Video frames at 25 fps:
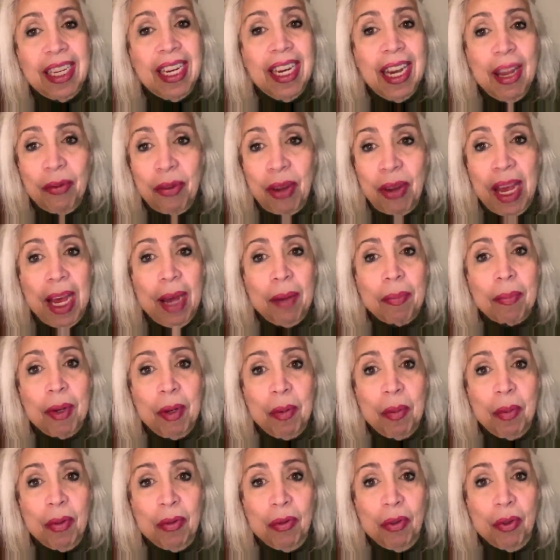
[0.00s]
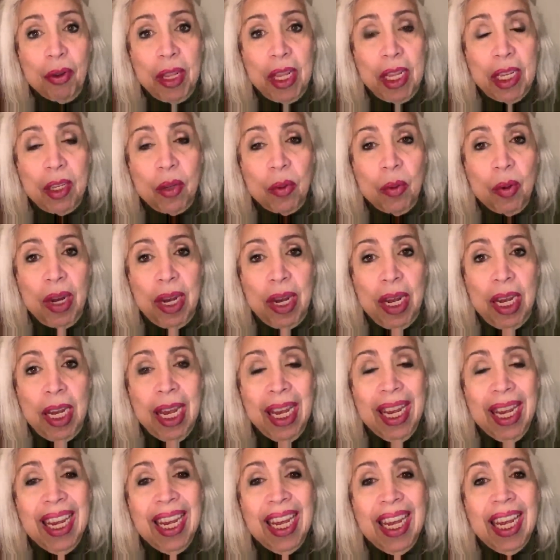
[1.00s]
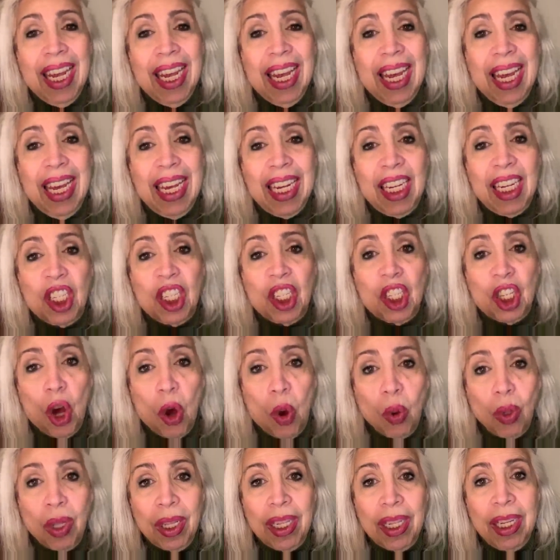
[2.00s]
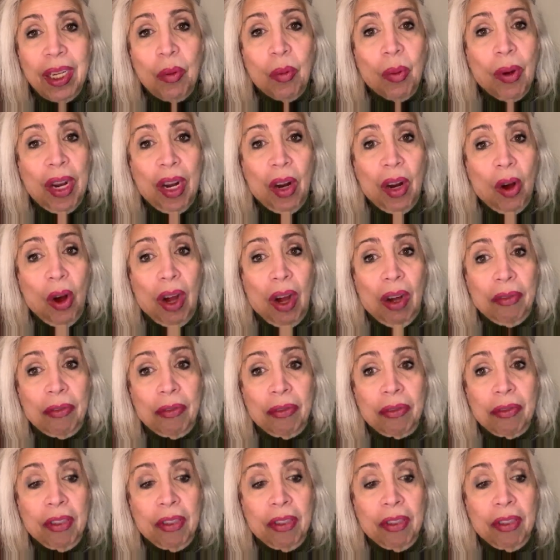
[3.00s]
never happened before this way. It totally went off.